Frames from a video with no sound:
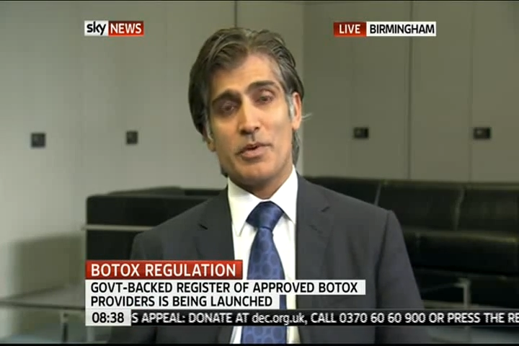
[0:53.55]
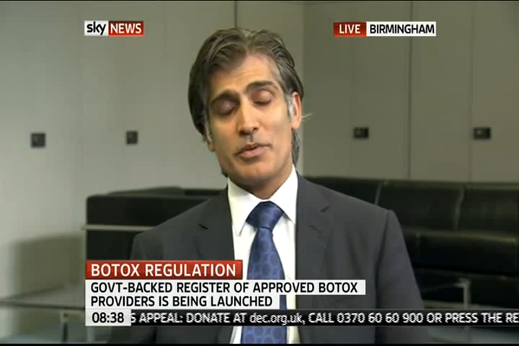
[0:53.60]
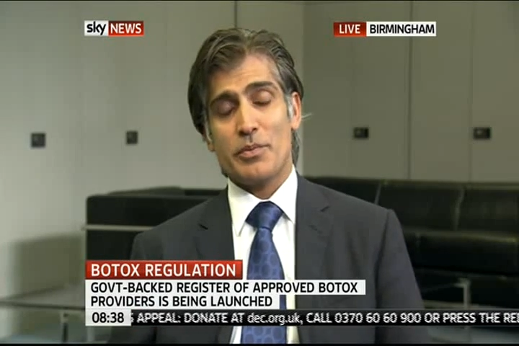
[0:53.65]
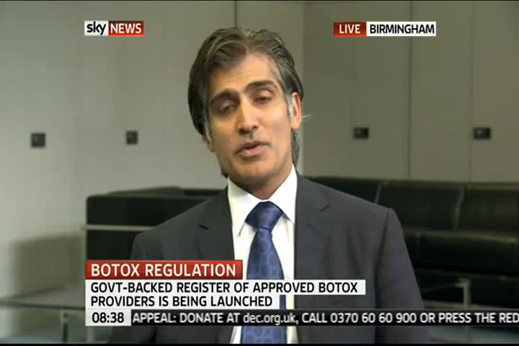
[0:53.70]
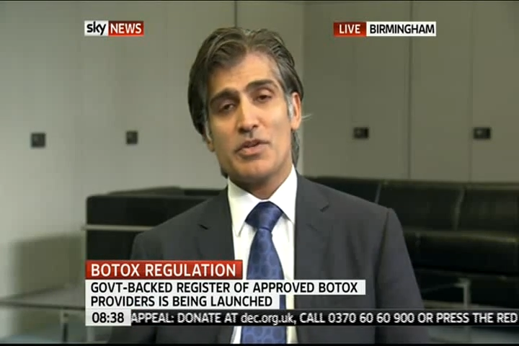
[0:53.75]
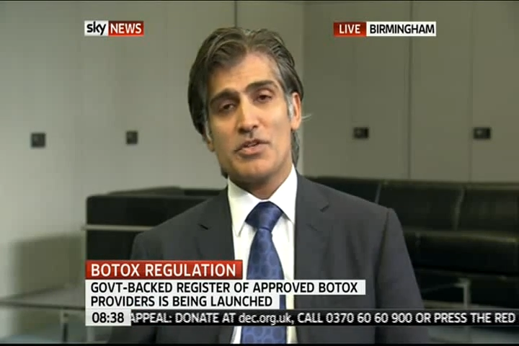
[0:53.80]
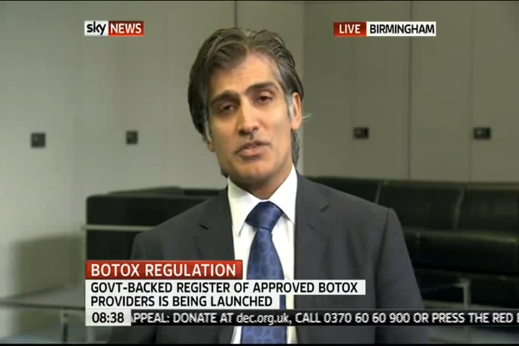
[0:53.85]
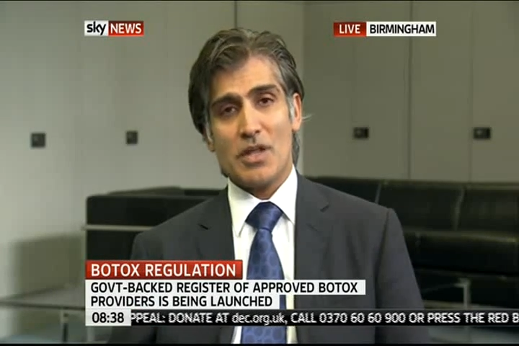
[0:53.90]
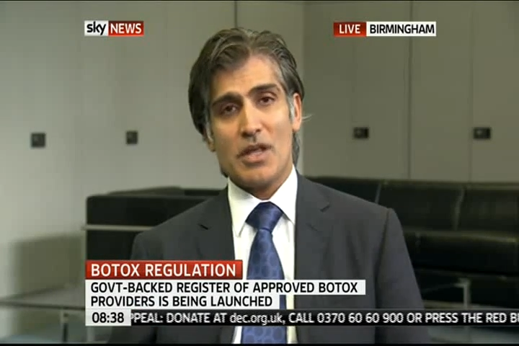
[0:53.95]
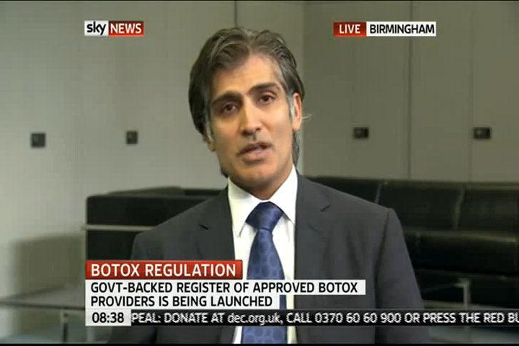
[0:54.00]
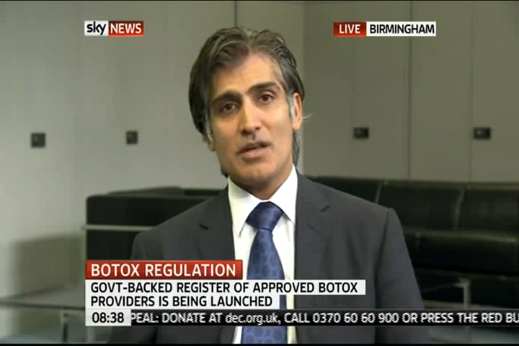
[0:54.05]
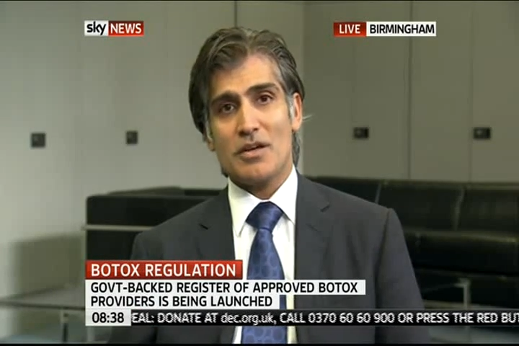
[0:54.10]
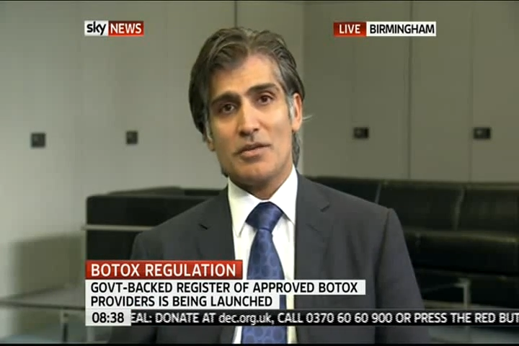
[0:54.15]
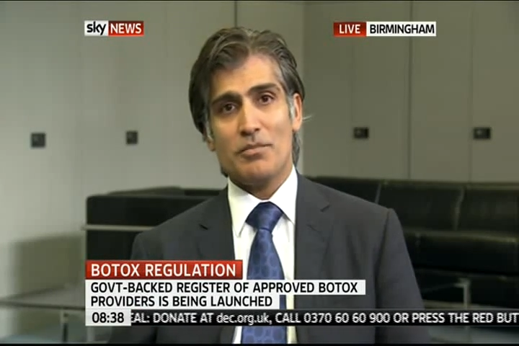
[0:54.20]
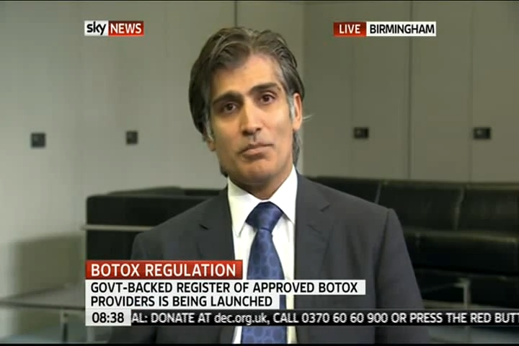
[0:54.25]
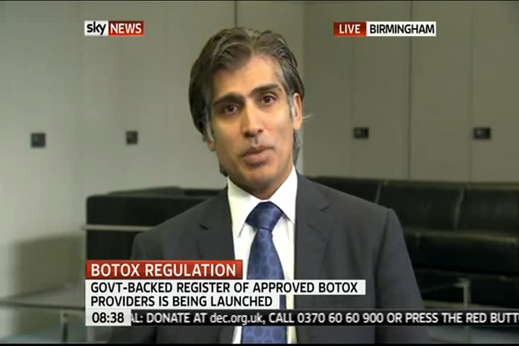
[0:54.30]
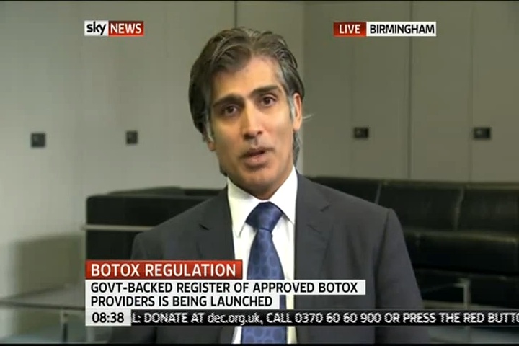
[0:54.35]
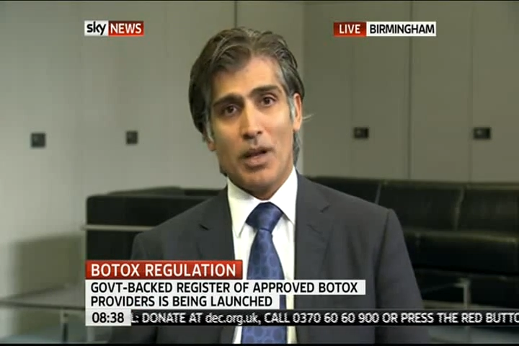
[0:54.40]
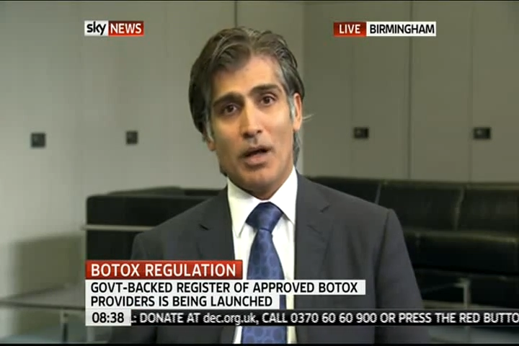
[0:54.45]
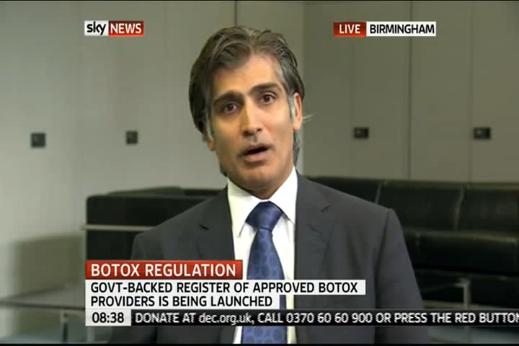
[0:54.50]
with which they
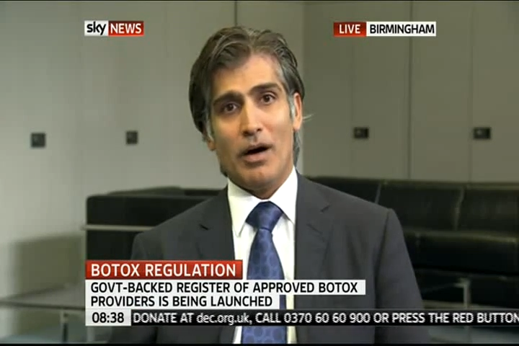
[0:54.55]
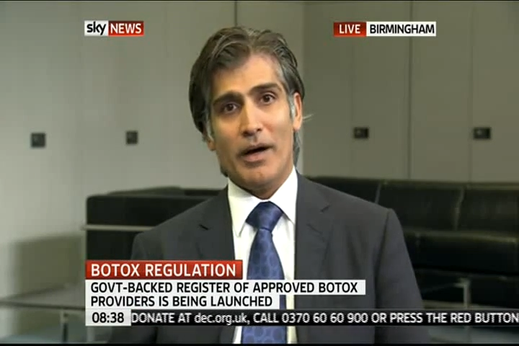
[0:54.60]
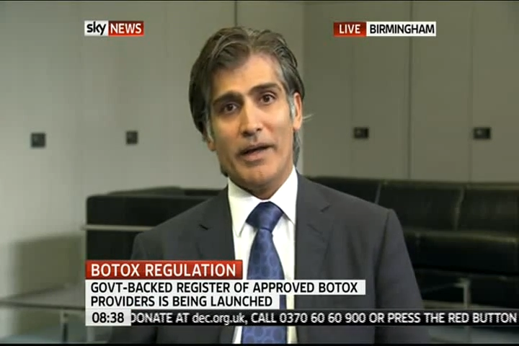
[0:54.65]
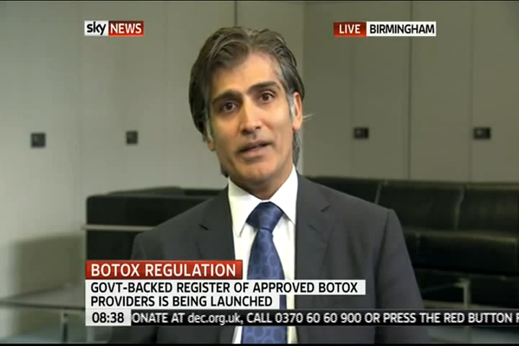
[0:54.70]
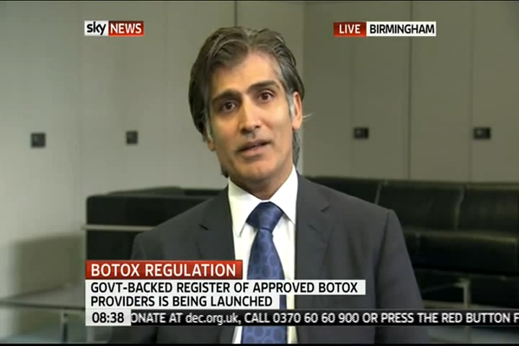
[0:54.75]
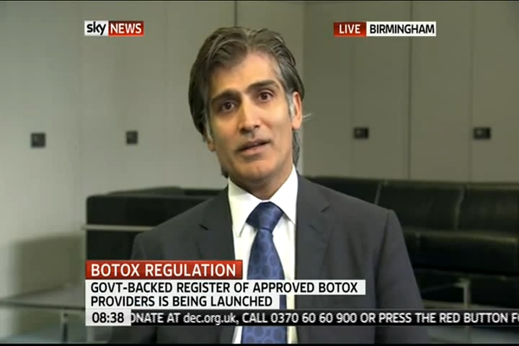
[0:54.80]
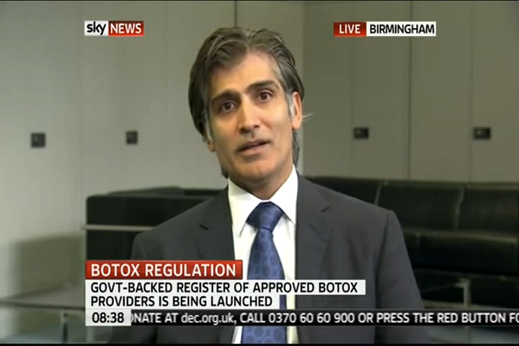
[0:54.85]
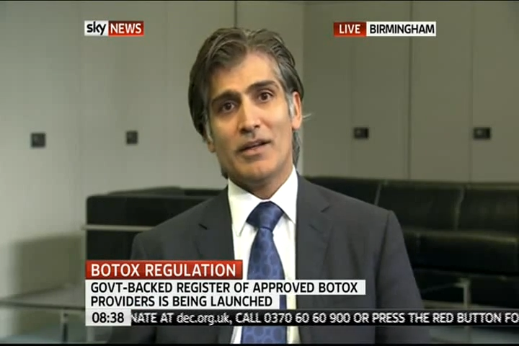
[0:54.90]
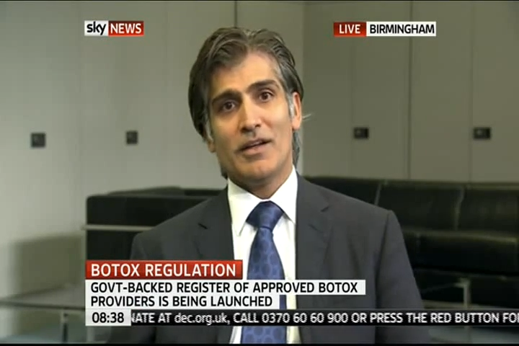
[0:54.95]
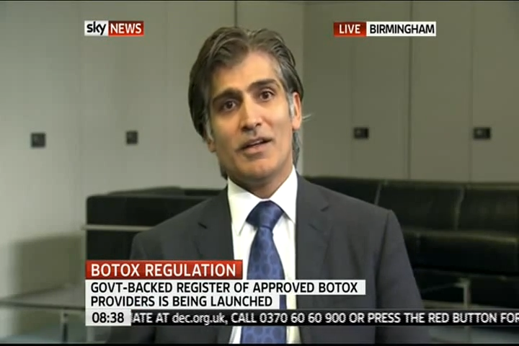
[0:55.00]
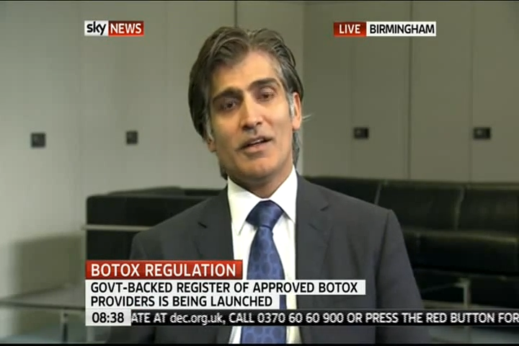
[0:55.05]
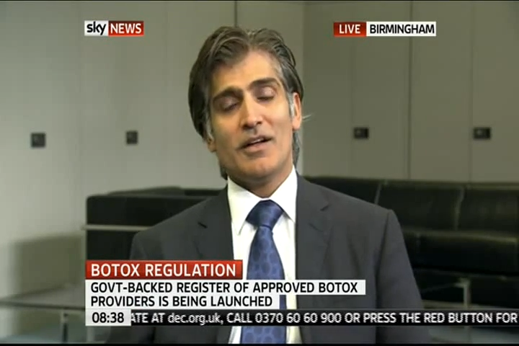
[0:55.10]
comply.